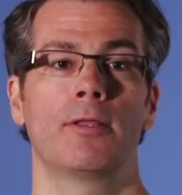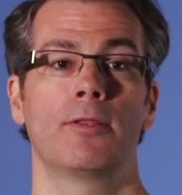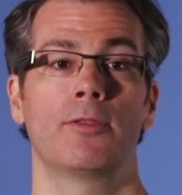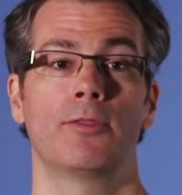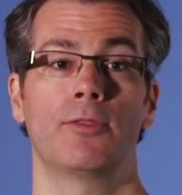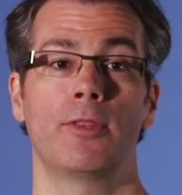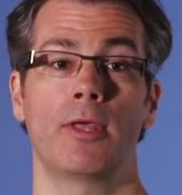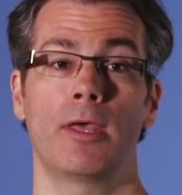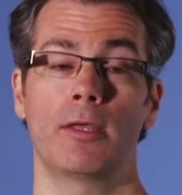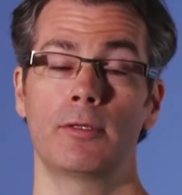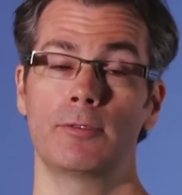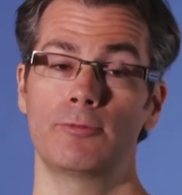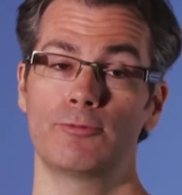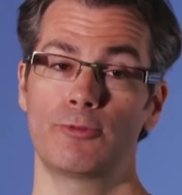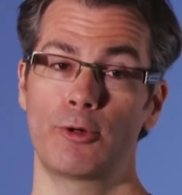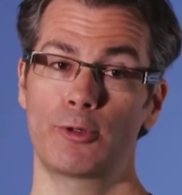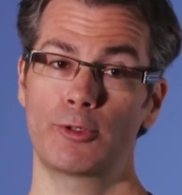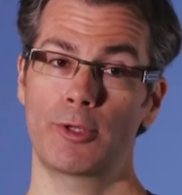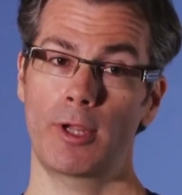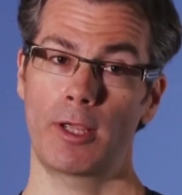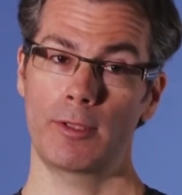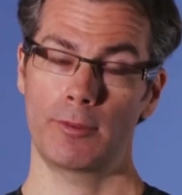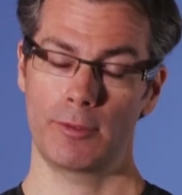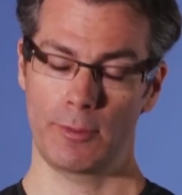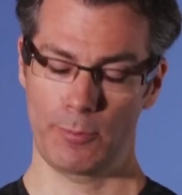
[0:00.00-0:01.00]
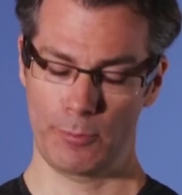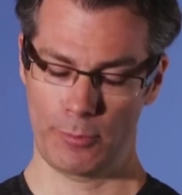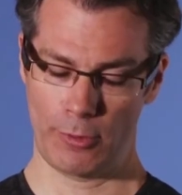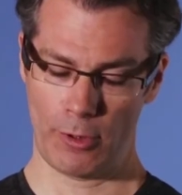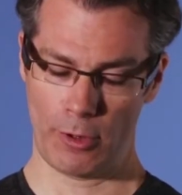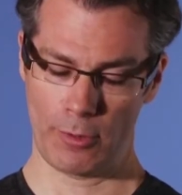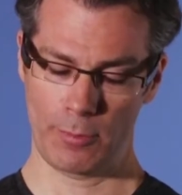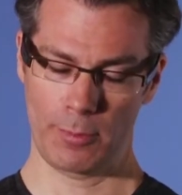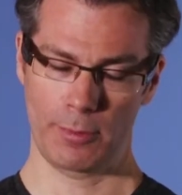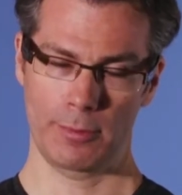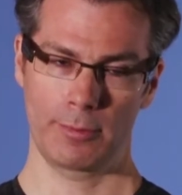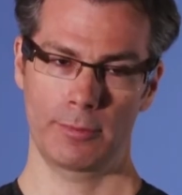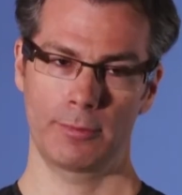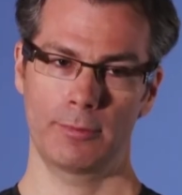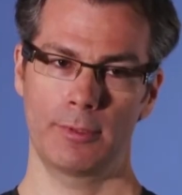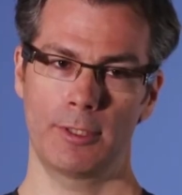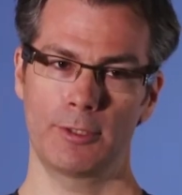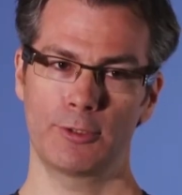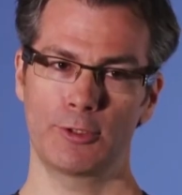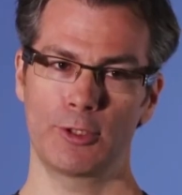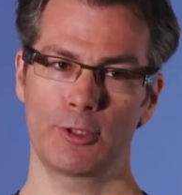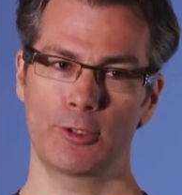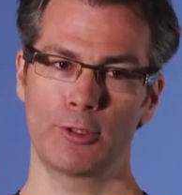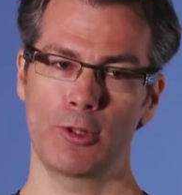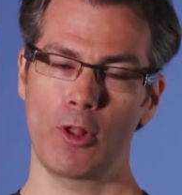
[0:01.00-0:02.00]
Then rotate the probe
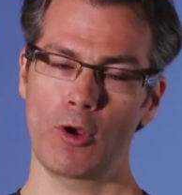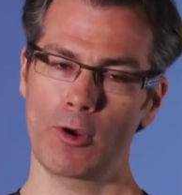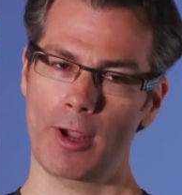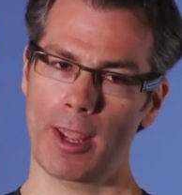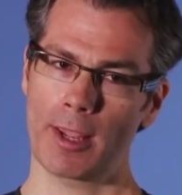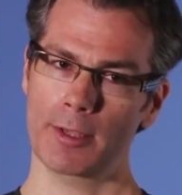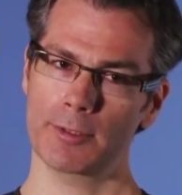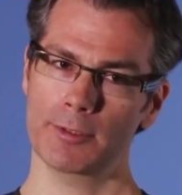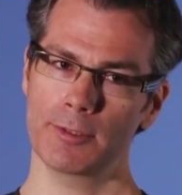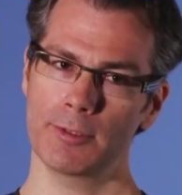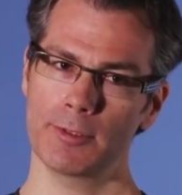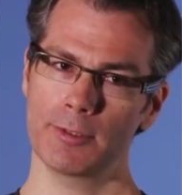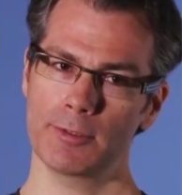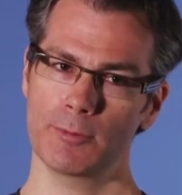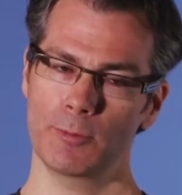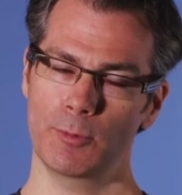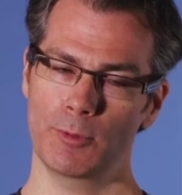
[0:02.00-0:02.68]
into the long axis